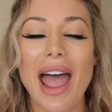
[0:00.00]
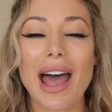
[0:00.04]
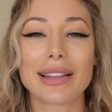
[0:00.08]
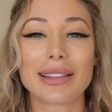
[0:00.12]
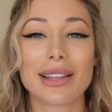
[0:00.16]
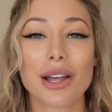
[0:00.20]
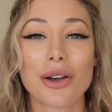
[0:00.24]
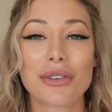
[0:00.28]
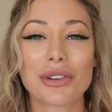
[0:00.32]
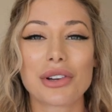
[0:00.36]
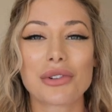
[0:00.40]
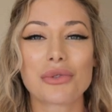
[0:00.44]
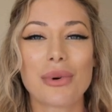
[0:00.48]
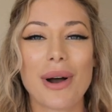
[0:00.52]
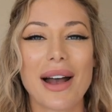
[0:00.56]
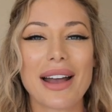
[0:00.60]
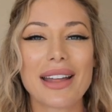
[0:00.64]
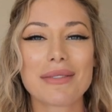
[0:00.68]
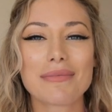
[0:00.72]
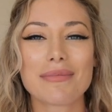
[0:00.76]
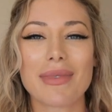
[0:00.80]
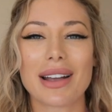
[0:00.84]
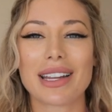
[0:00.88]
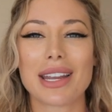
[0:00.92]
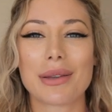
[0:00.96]
Hello
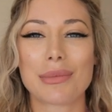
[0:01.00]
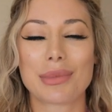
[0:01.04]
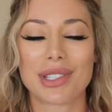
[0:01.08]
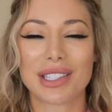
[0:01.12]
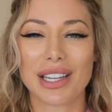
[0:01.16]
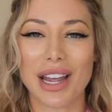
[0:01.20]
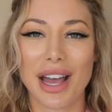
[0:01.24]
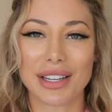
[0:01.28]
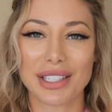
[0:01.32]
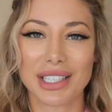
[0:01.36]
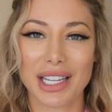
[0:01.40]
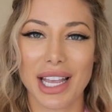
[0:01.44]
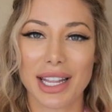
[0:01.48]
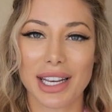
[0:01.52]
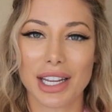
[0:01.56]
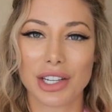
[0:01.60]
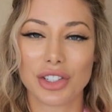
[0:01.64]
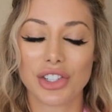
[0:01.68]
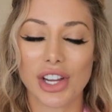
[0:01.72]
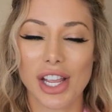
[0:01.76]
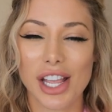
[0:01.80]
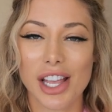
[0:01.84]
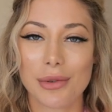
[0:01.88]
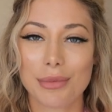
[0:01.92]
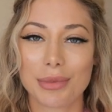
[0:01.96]
everyone, my name is Tatiana
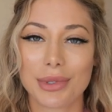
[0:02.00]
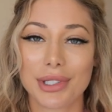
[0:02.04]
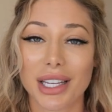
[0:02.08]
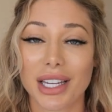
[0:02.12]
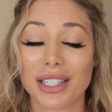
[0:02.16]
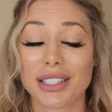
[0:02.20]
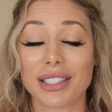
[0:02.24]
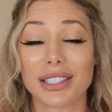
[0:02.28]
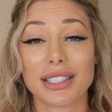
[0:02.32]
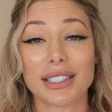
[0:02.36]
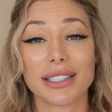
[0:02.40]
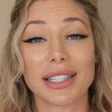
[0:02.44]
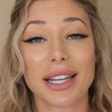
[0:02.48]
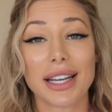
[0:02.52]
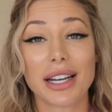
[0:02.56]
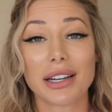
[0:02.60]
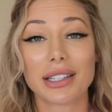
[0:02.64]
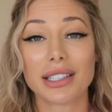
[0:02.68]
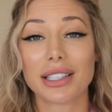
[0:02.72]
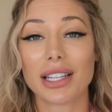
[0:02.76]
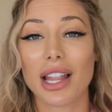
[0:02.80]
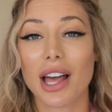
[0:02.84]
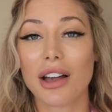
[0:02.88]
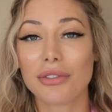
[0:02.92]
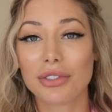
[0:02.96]
James, and today I'd
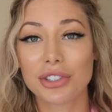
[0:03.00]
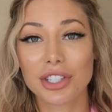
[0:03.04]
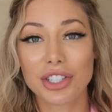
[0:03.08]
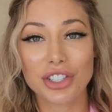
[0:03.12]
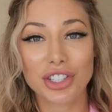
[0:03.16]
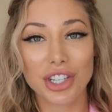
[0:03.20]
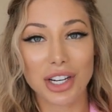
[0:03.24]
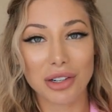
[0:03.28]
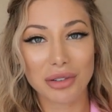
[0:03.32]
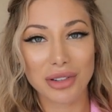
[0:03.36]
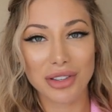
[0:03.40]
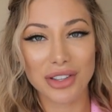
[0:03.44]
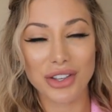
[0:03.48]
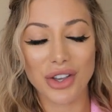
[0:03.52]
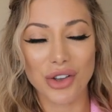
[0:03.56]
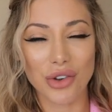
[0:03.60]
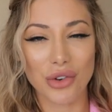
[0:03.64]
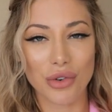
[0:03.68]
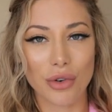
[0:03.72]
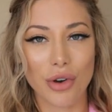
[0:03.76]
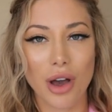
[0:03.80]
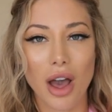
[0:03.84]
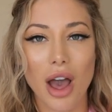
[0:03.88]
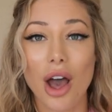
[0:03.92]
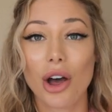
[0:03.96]
love to share with
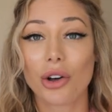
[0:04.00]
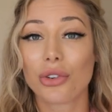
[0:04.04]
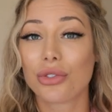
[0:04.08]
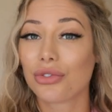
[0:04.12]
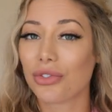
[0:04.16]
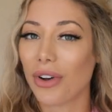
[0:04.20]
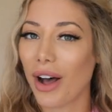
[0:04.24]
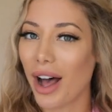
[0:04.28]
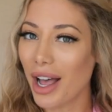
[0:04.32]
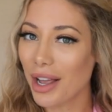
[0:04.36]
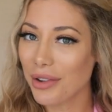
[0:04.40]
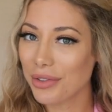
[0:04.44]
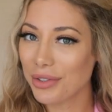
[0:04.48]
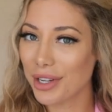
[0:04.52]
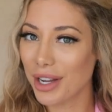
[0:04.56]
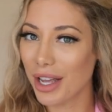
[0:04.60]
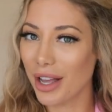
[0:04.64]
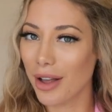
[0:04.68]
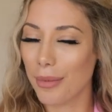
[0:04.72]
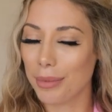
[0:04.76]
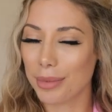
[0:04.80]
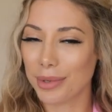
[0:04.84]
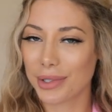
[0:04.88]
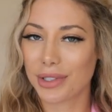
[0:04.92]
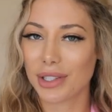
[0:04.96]
you 5
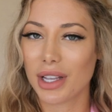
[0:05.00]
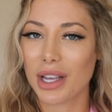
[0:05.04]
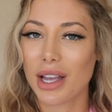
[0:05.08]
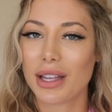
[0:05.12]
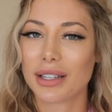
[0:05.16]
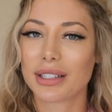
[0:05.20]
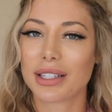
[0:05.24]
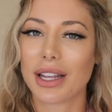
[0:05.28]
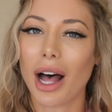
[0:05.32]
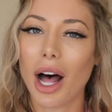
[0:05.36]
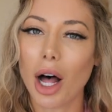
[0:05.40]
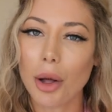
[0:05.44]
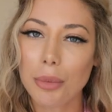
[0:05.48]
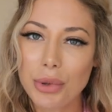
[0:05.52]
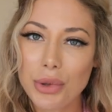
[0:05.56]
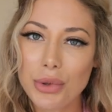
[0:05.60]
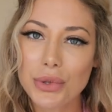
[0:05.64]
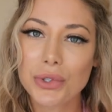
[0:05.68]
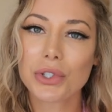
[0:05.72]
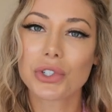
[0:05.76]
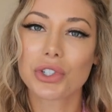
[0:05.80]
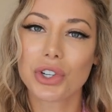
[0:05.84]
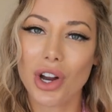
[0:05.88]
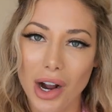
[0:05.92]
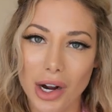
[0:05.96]
tips to help you
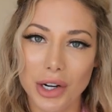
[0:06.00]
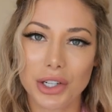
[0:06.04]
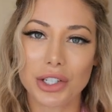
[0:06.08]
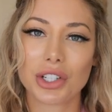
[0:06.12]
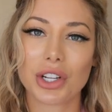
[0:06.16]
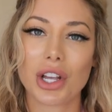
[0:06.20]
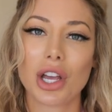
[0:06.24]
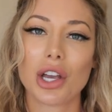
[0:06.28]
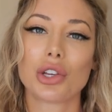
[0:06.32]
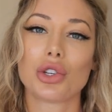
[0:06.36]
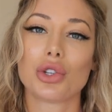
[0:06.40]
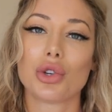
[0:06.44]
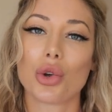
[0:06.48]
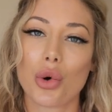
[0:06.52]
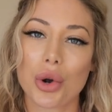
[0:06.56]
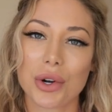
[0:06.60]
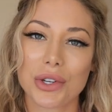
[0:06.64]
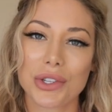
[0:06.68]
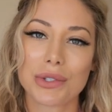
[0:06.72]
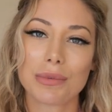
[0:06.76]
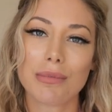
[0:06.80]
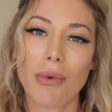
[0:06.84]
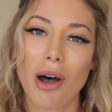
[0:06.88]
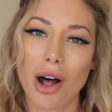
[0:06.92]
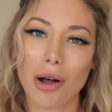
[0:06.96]
start your
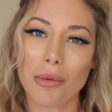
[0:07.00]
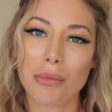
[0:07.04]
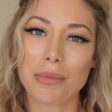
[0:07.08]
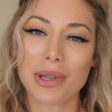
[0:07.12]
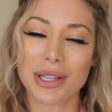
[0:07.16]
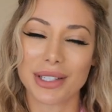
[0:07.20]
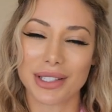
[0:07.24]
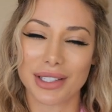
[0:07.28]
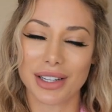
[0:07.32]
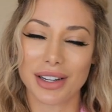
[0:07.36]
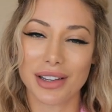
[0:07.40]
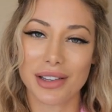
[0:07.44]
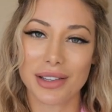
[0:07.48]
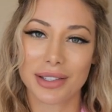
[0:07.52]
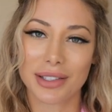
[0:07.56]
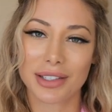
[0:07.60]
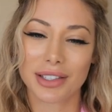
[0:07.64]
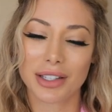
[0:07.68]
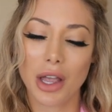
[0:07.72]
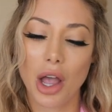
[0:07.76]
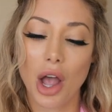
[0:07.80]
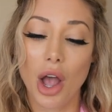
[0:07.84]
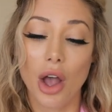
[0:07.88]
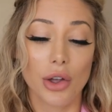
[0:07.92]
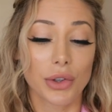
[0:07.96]
small business.